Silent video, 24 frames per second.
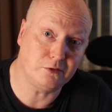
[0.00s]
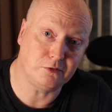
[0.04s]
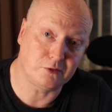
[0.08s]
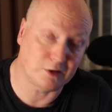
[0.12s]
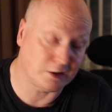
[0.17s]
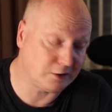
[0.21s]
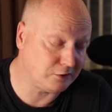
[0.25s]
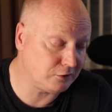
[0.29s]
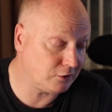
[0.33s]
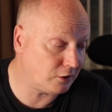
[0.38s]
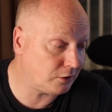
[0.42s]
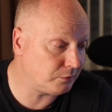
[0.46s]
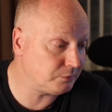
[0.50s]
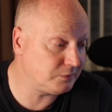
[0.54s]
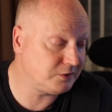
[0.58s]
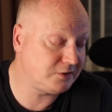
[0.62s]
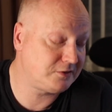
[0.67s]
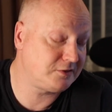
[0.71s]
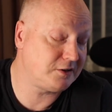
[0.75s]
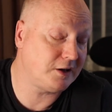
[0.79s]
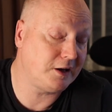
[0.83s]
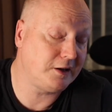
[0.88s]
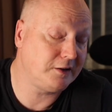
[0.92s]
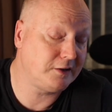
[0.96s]
They normally
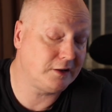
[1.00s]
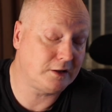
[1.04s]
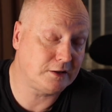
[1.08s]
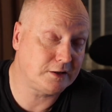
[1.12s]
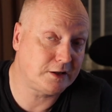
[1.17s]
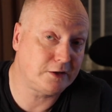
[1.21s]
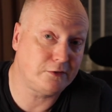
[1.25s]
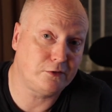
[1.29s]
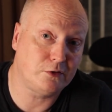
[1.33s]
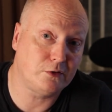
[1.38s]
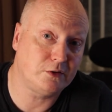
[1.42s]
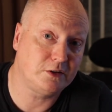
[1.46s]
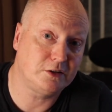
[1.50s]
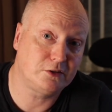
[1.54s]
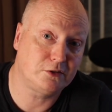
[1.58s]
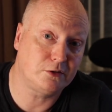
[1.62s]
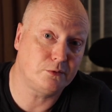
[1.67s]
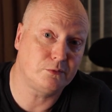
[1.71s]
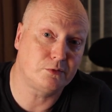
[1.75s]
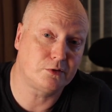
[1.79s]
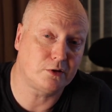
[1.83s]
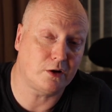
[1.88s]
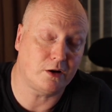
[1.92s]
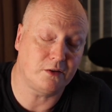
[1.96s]
say they'll give you
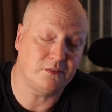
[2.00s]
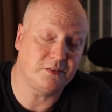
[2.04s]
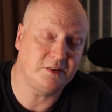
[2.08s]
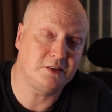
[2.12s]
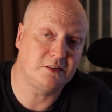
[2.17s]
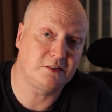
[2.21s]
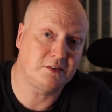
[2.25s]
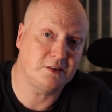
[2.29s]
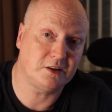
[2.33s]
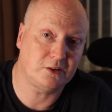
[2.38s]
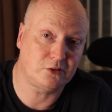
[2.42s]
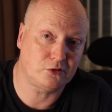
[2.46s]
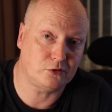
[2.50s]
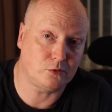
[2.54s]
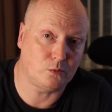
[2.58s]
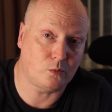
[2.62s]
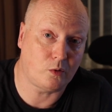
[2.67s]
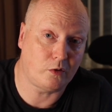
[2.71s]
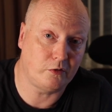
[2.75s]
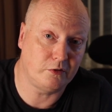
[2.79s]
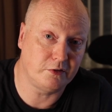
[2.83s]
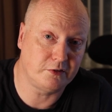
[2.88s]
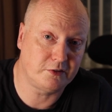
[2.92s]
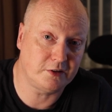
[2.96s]
some sort of international
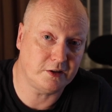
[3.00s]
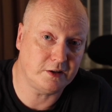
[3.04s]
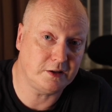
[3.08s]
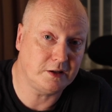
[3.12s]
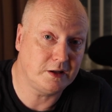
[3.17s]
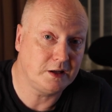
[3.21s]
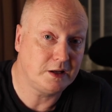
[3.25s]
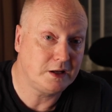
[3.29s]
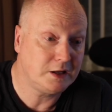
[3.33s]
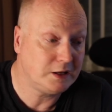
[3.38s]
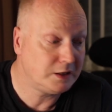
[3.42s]
warranty,